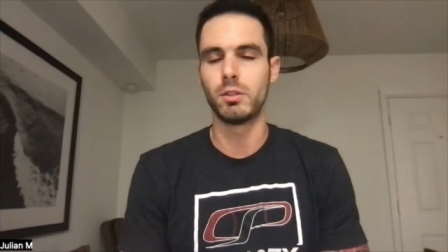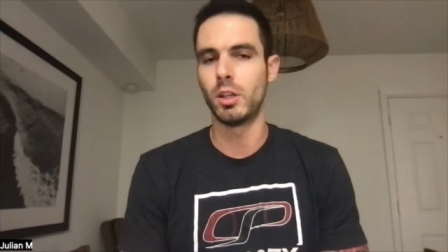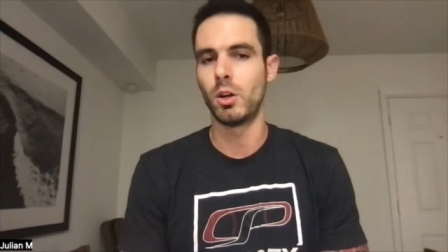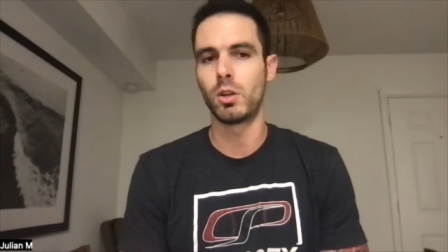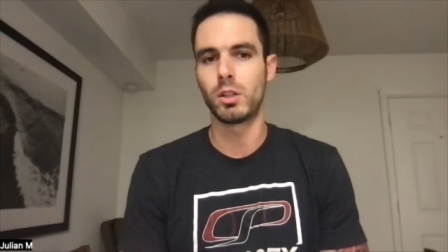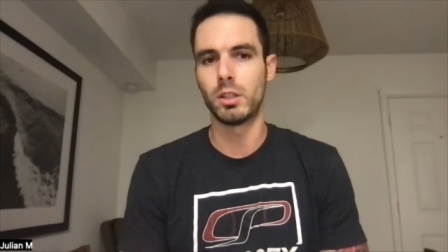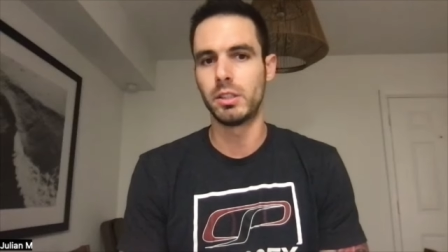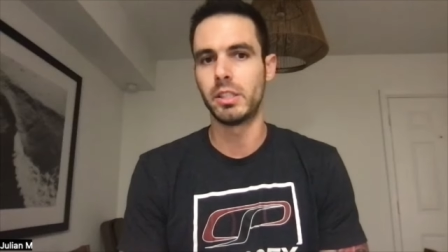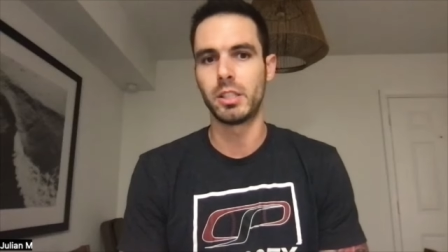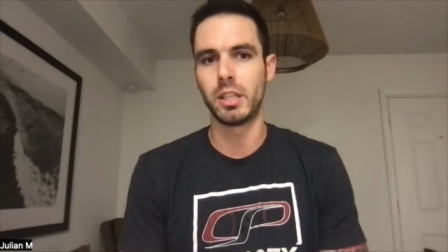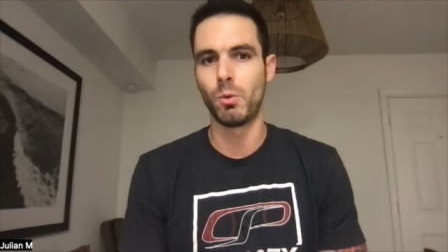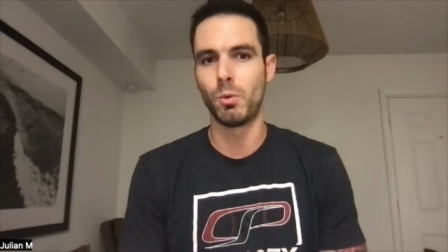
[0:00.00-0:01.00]
you know
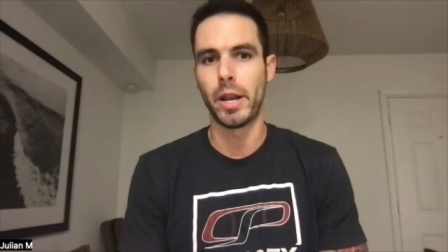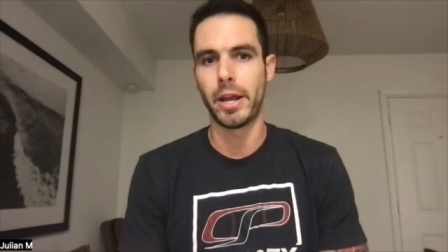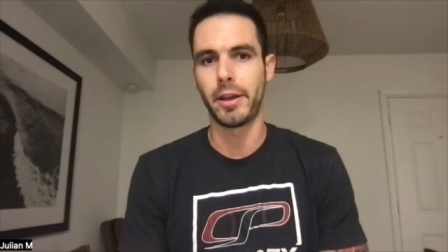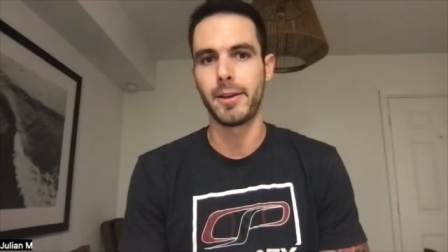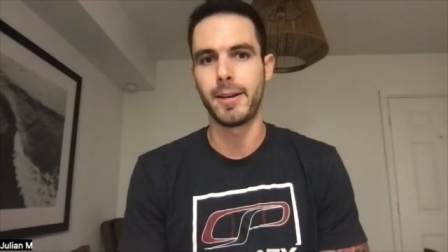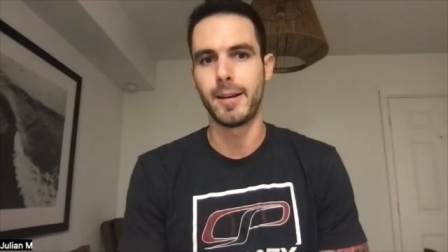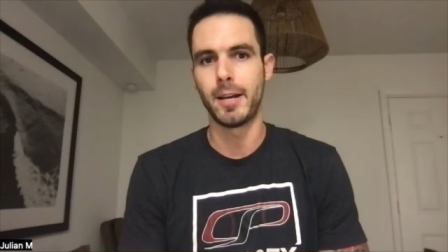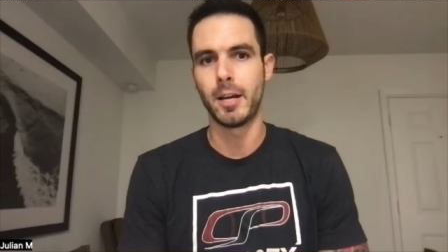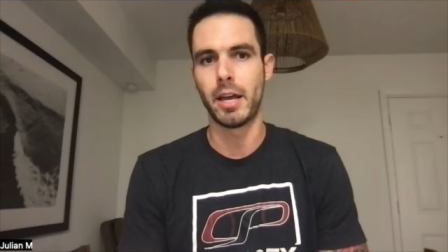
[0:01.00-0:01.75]
consistently winning uh,